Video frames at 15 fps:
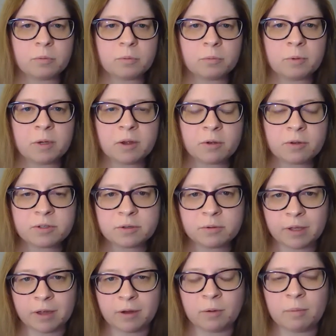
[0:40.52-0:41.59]
We also
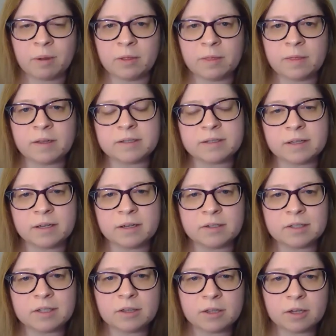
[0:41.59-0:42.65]
care about these
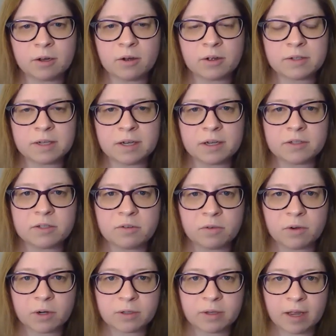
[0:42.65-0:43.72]
things in the context of
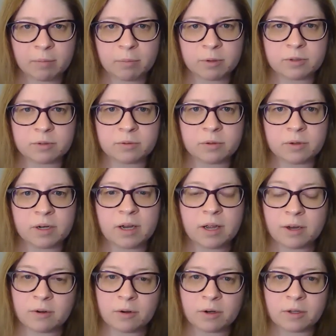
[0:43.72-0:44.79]
our laboratory
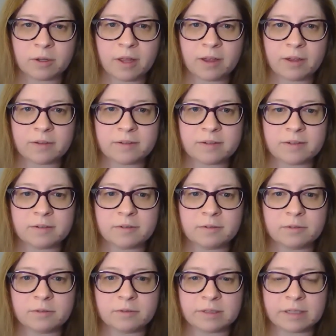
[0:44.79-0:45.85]
and our class
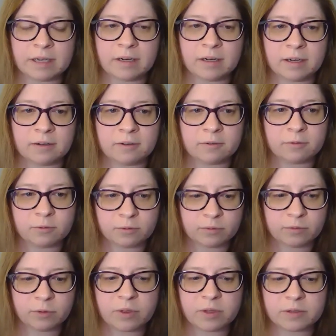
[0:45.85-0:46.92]
setting
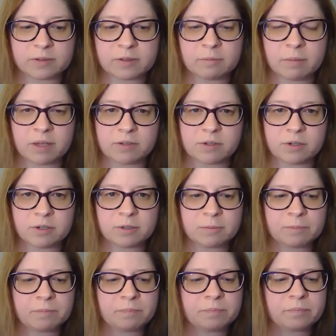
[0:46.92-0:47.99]
for this semester.
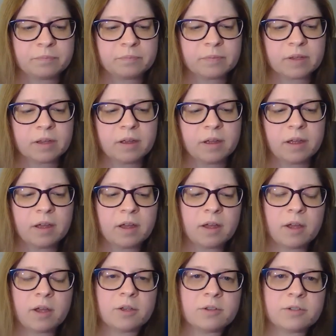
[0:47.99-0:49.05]

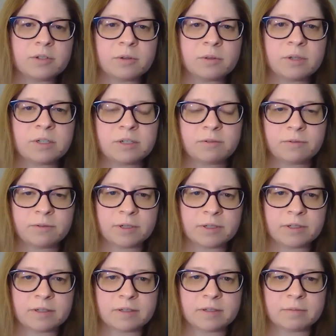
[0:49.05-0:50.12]
So, the
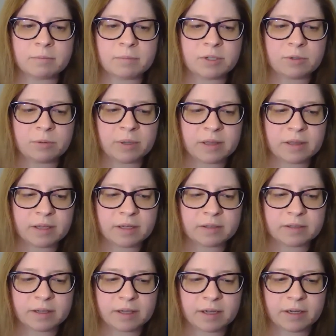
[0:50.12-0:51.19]
difference between
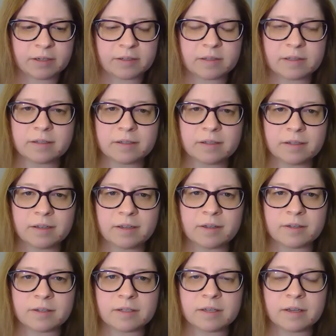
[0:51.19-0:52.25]
these things
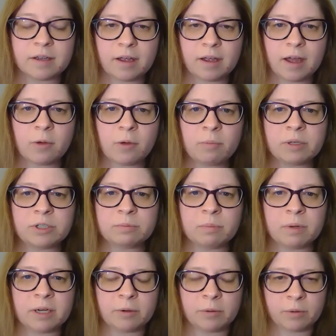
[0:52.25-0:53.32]
is how much
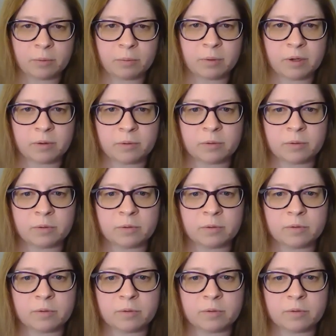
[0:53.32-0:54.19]
microbial